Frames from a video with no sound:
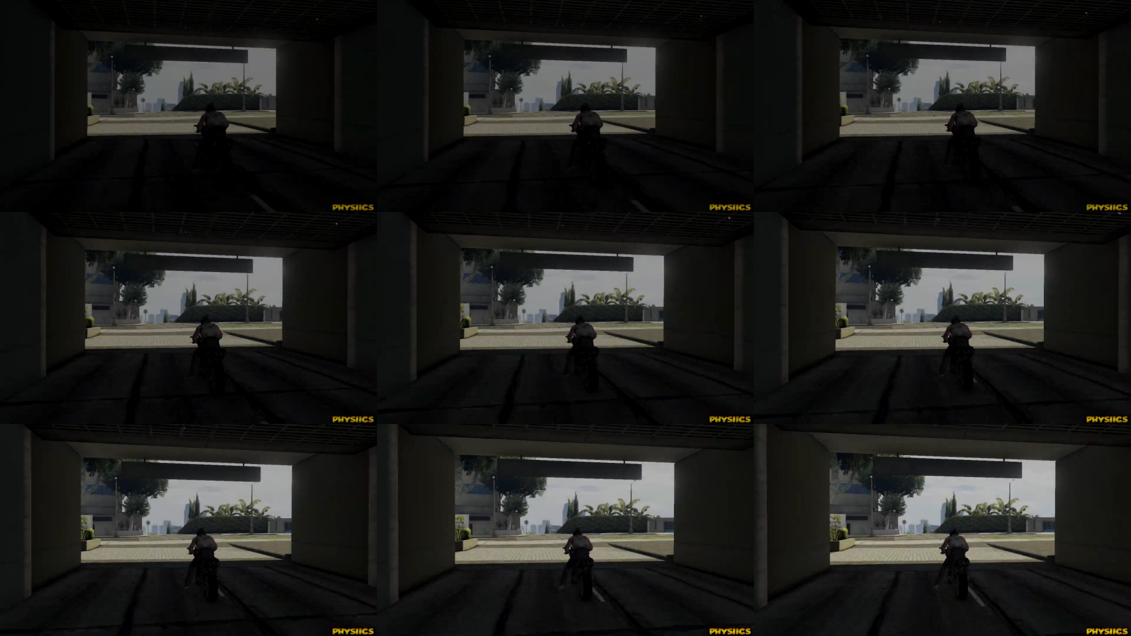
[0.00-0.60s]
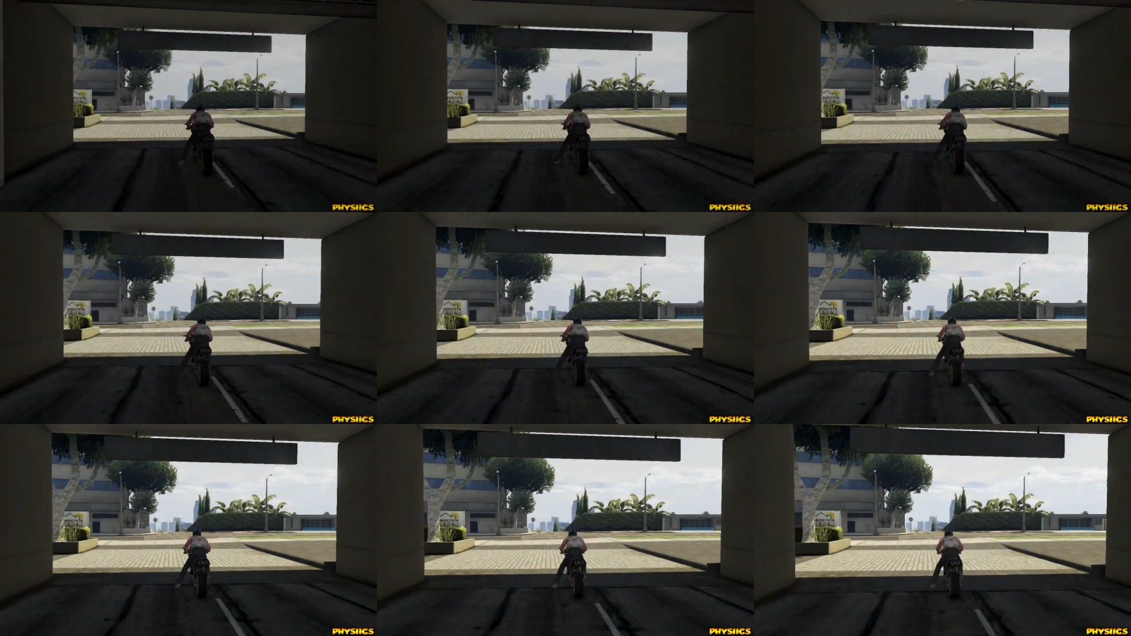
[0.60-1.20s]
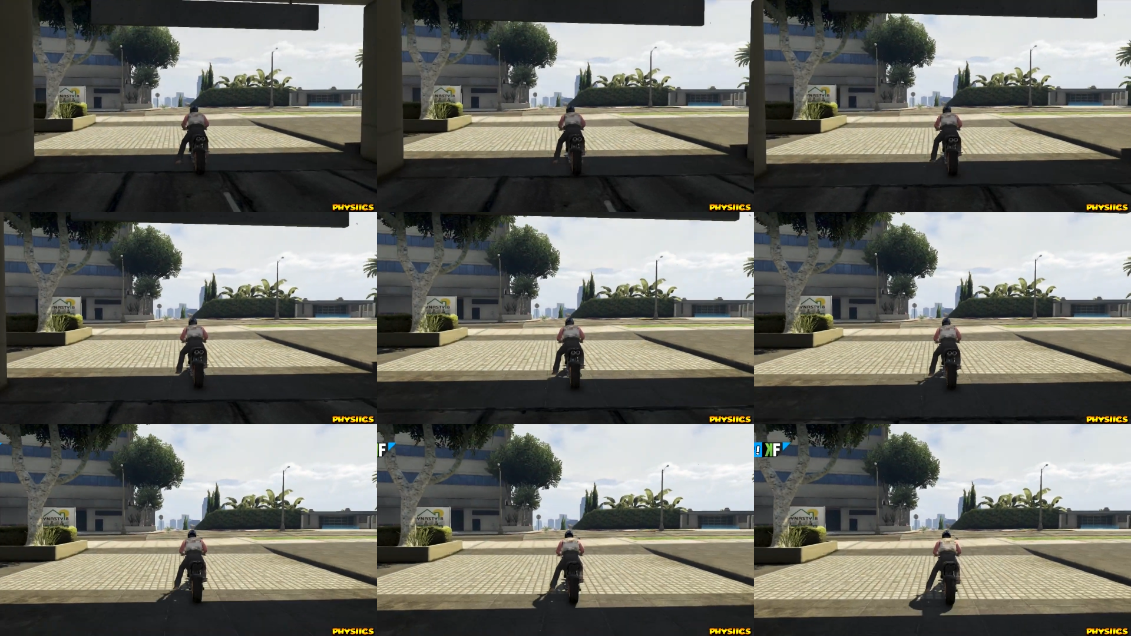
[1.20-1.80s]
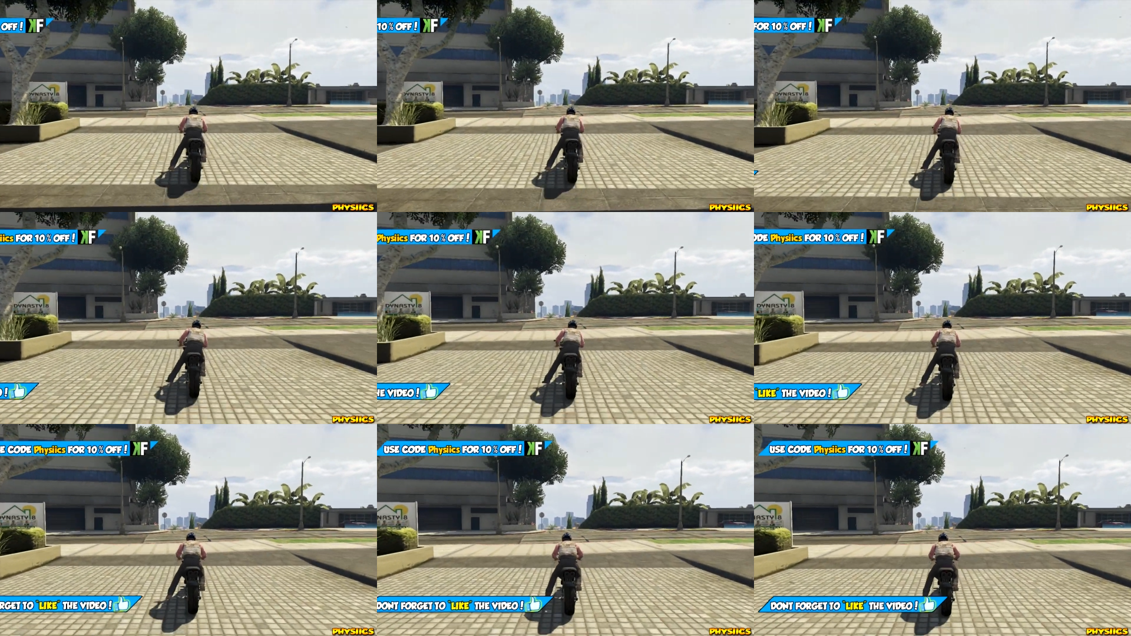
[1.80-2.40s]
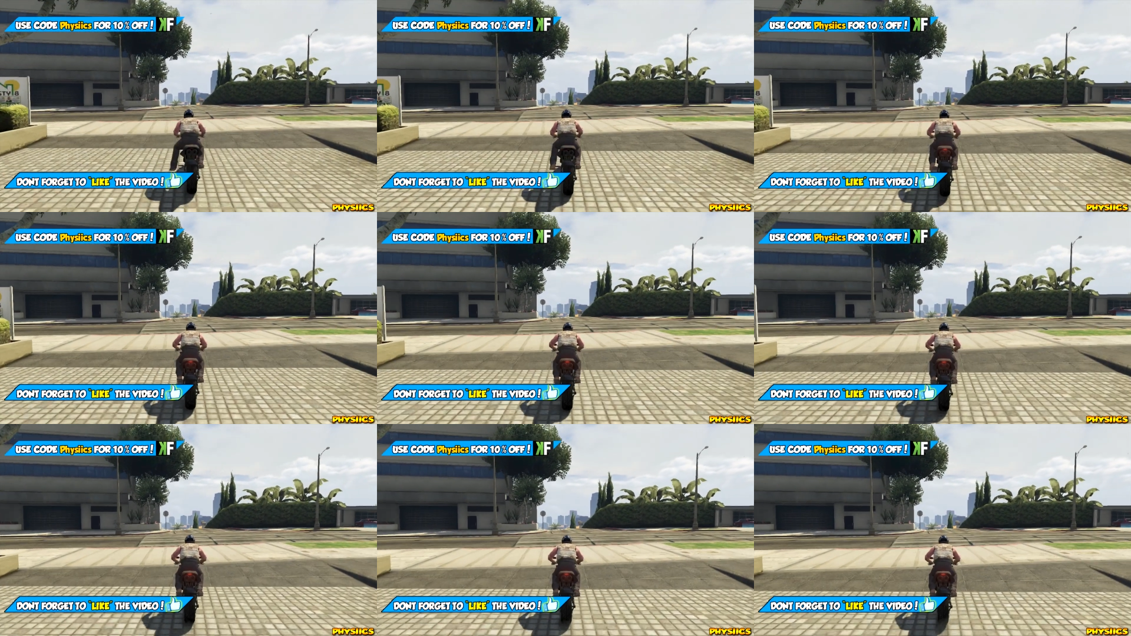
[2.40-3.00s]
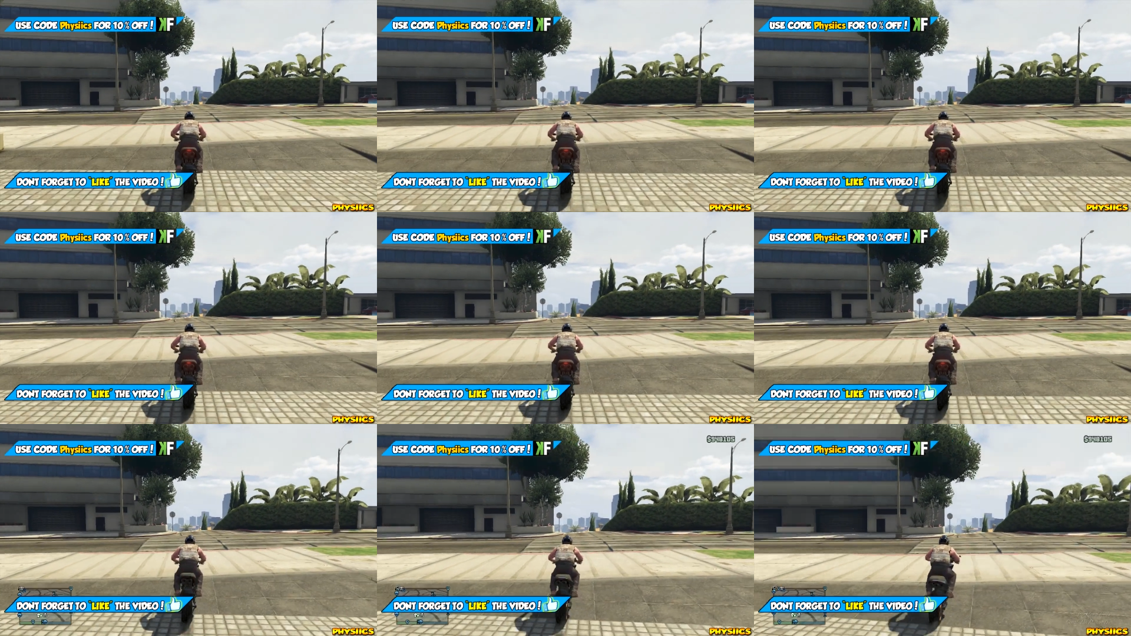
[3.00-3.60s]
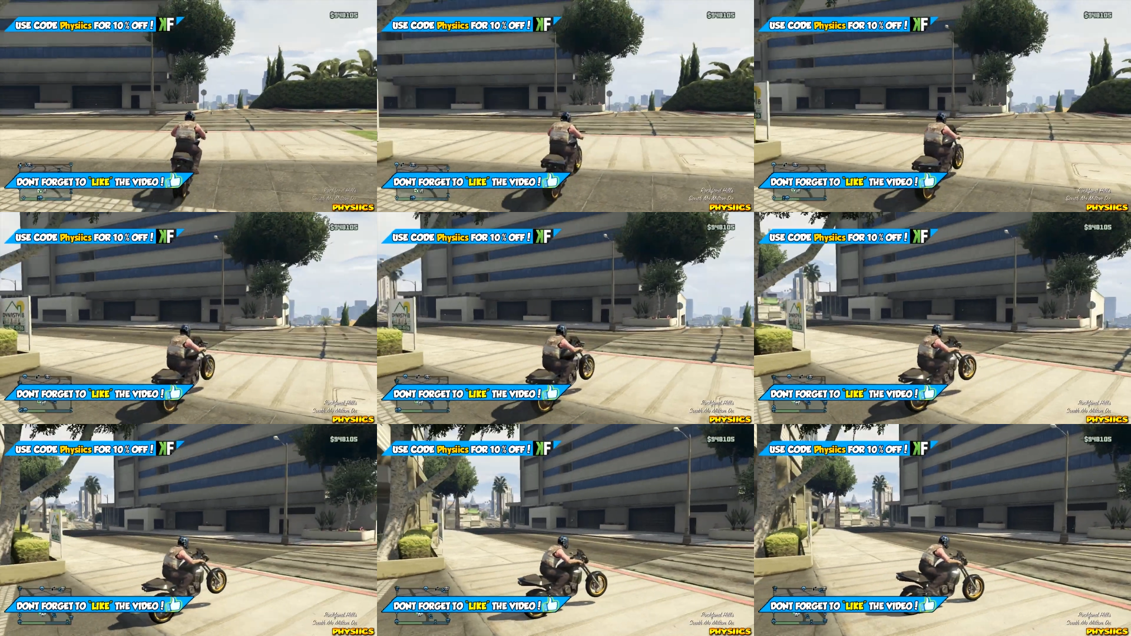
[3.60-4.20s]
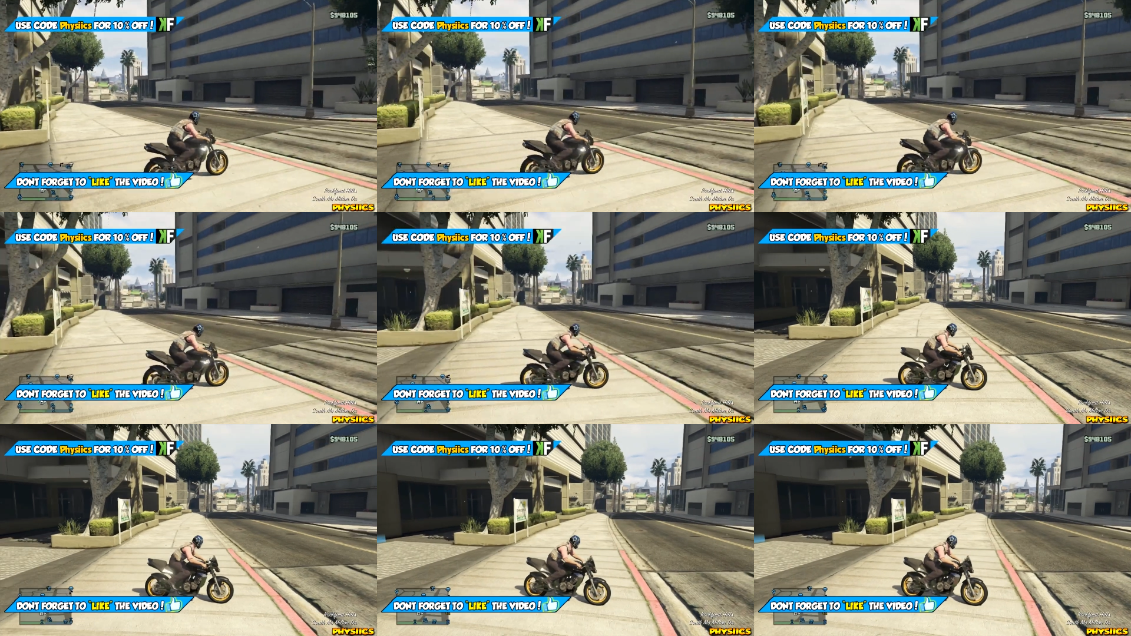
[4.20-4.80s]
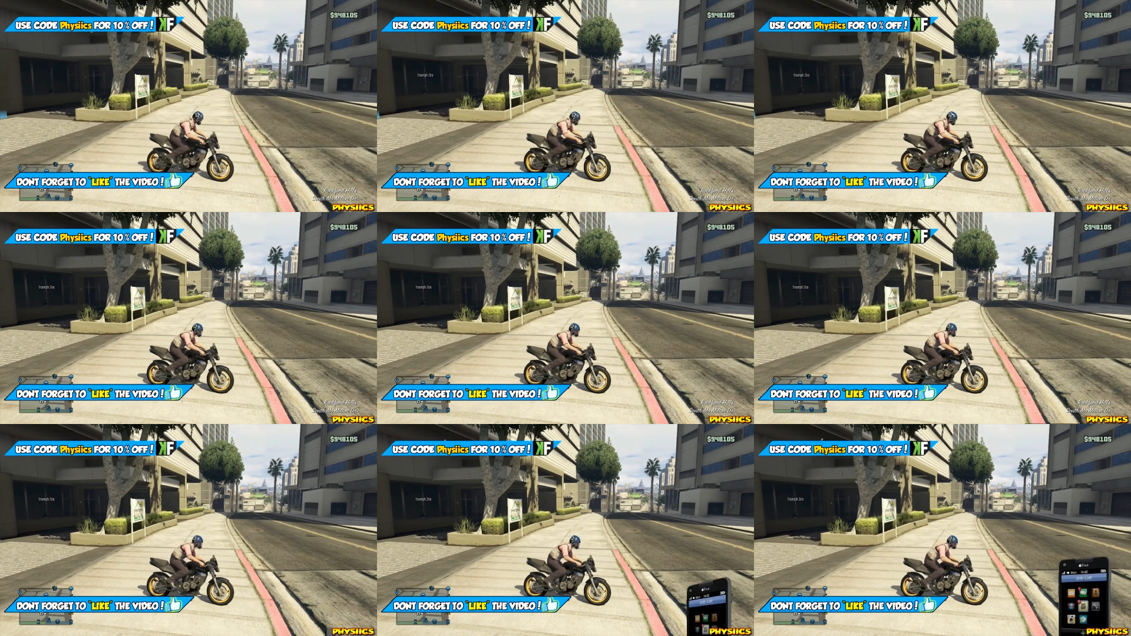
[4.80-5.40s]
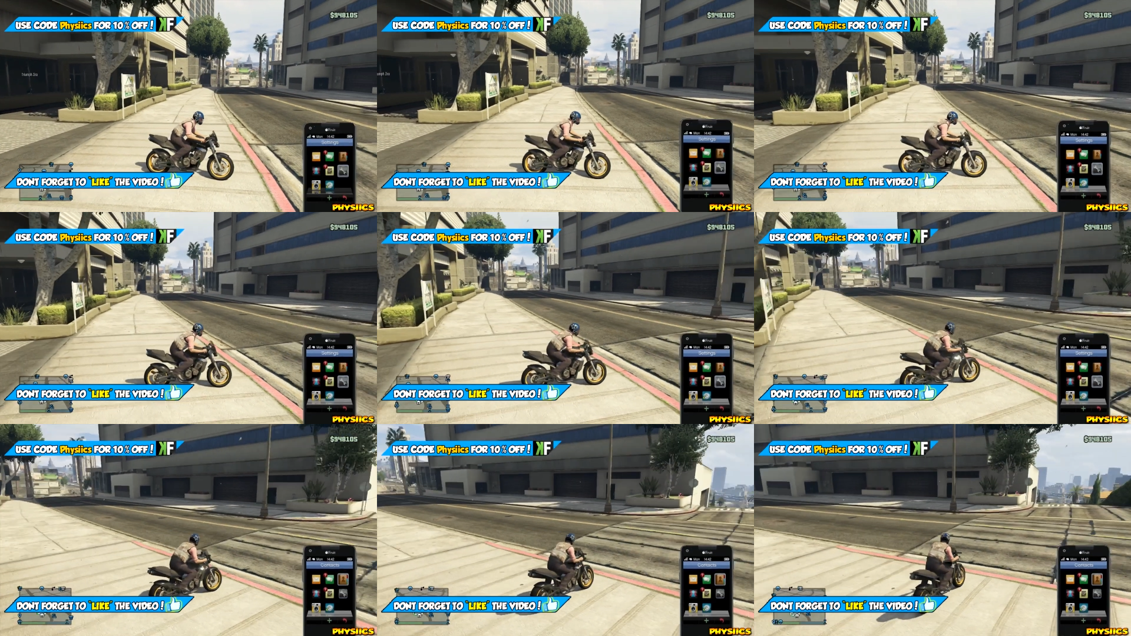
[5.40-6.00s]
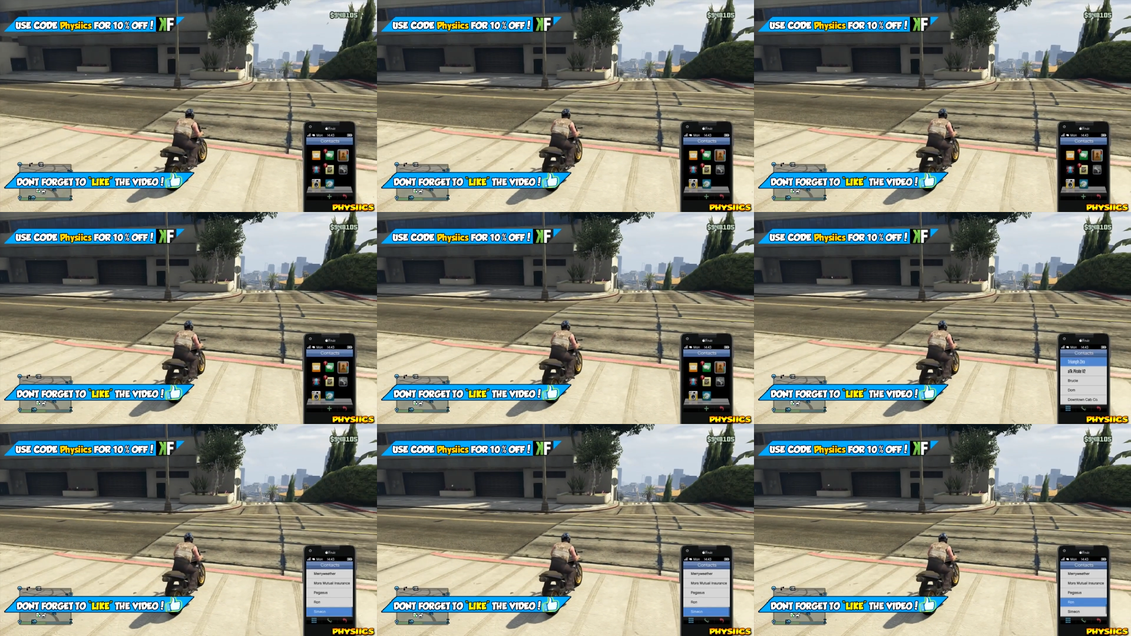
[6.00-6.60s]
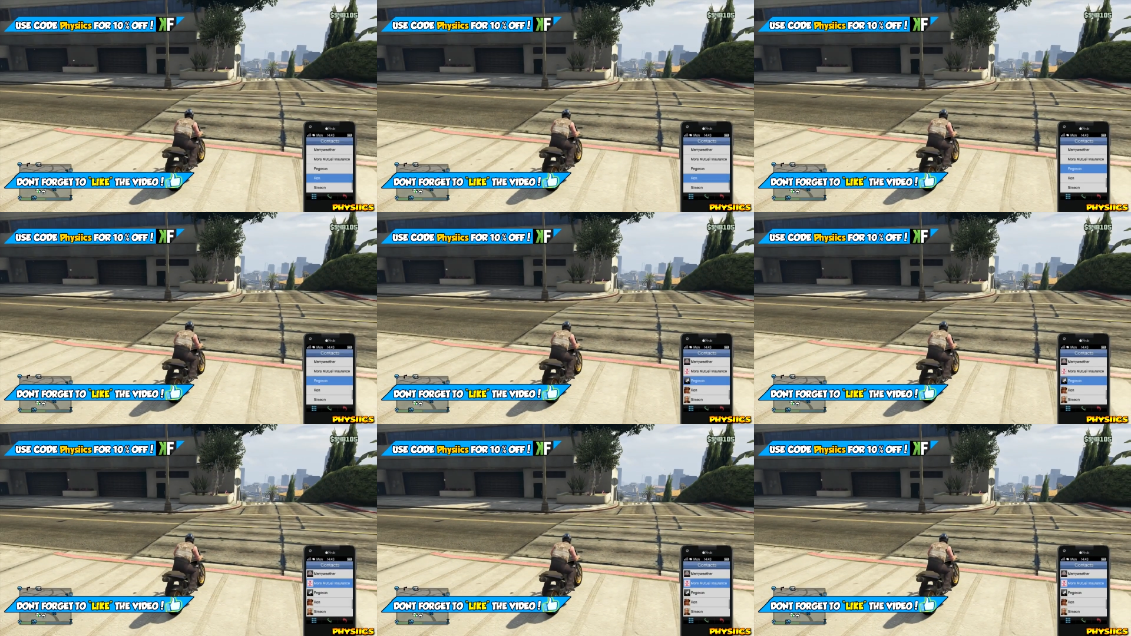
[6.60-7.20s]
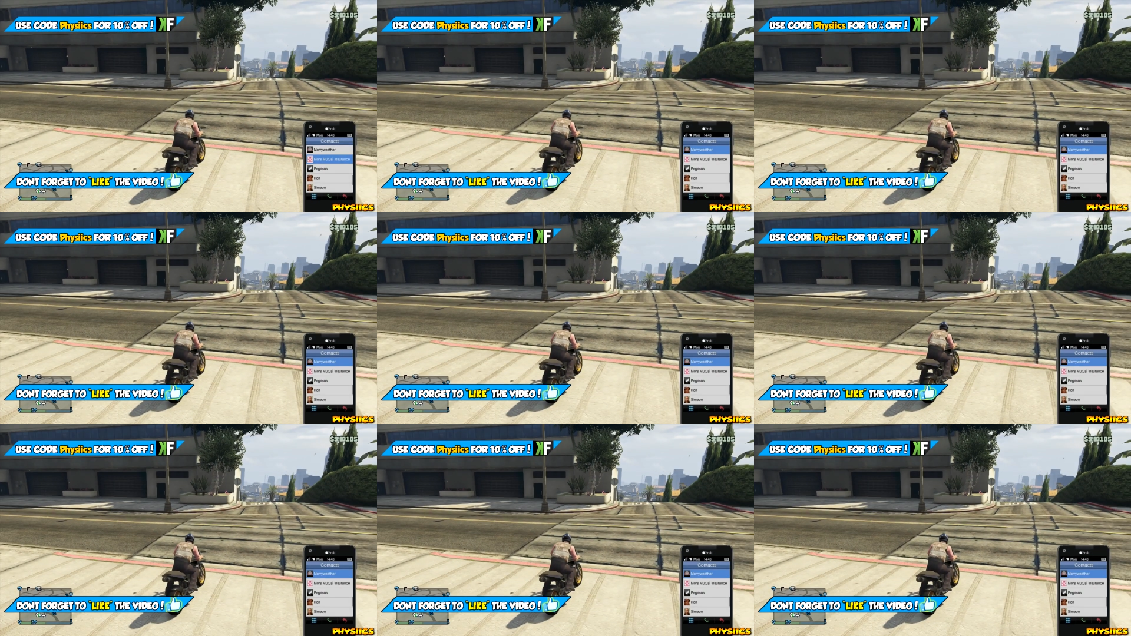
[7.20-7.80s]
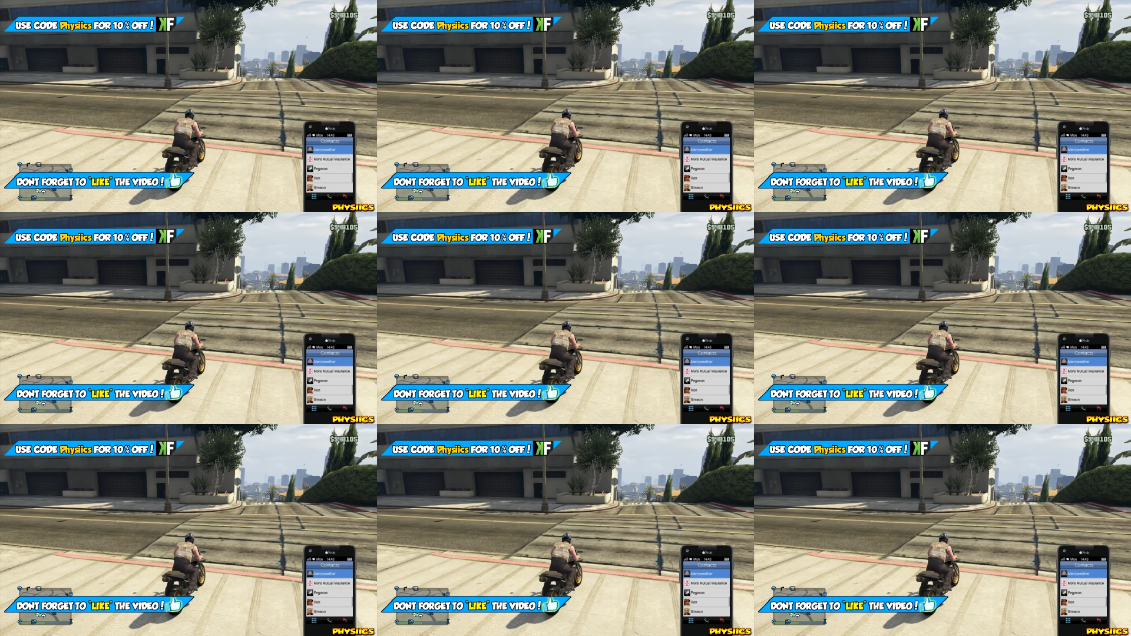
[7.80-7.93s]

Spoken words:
(no speaker visible)